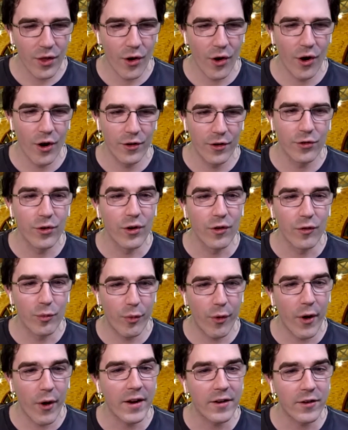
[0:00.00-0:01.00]
sort of
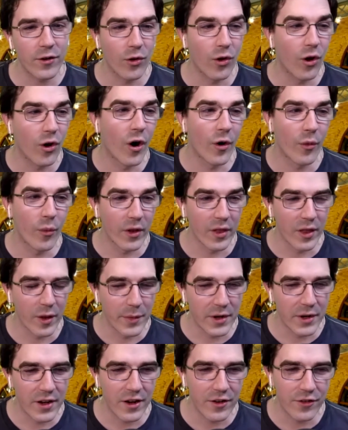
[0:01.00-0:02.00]
practical hardware
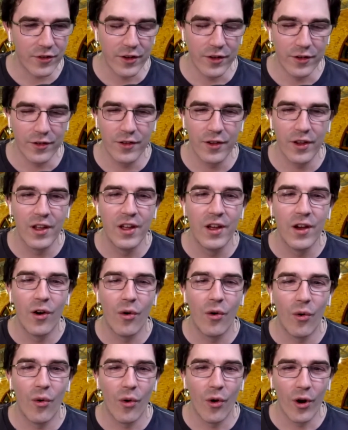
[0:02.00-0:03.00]
limitations
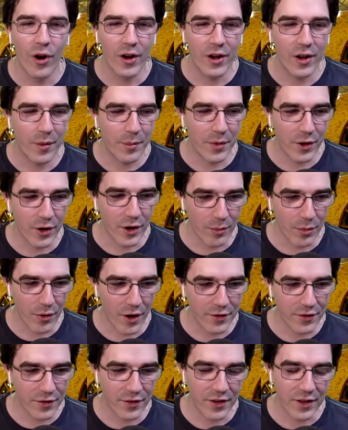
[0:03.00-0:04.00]
or computing
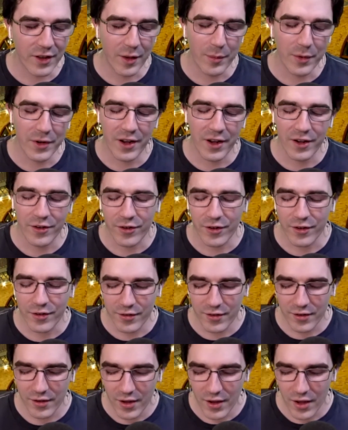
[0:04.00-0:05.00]
processing limitations.
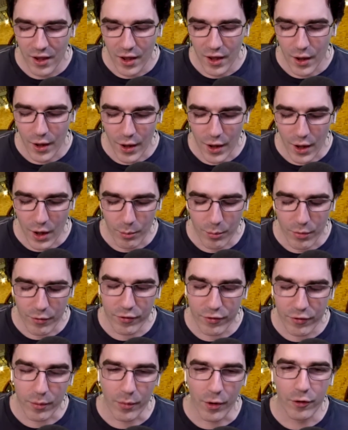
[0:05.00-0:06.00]
Um, but for the
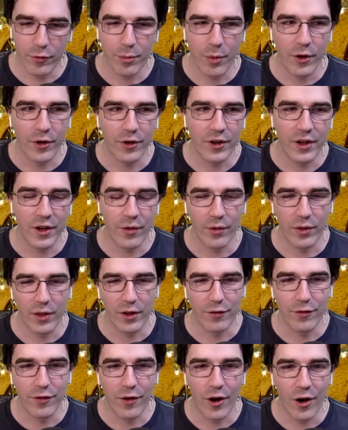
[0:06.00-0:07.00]
most part, you can get really
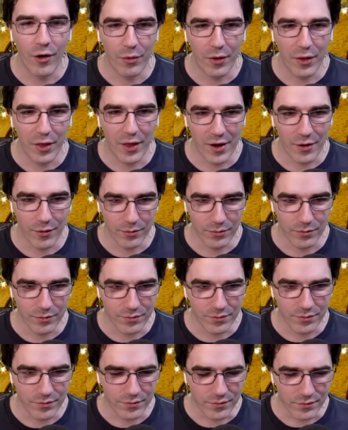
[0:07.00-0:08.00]
far without
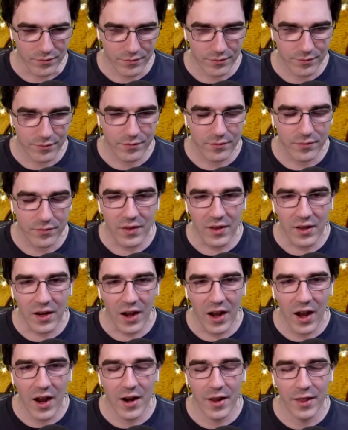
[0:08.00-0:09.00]

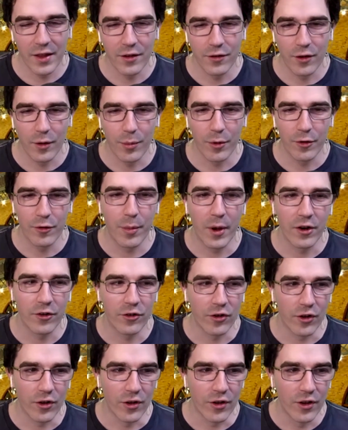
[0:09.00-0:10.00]
anything super
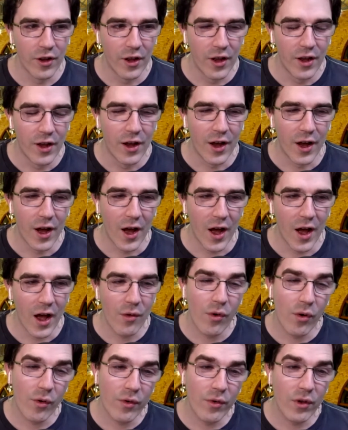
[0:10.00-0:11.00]
special. Uh, and what
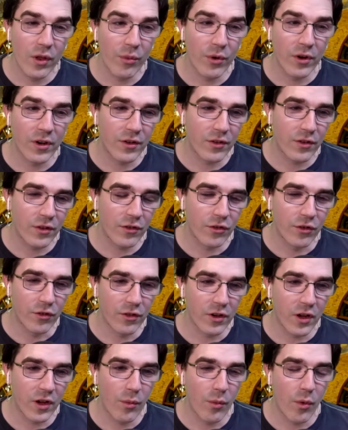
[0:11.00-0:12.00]
we really want students to
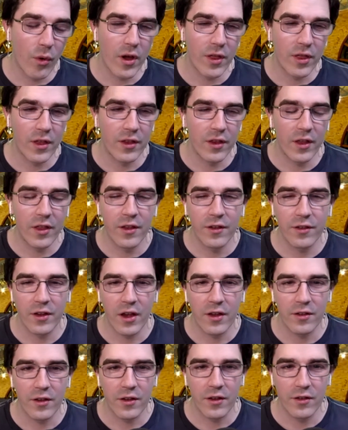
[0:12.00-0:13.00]
come away with in, in this case
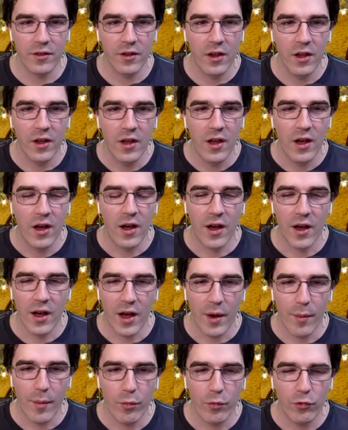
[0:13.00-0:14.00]
is
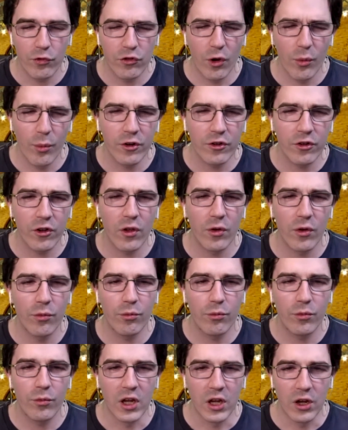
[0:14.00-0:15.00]
um, so much of the
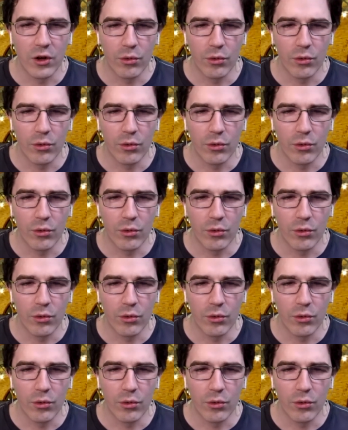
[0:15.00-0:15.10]
you know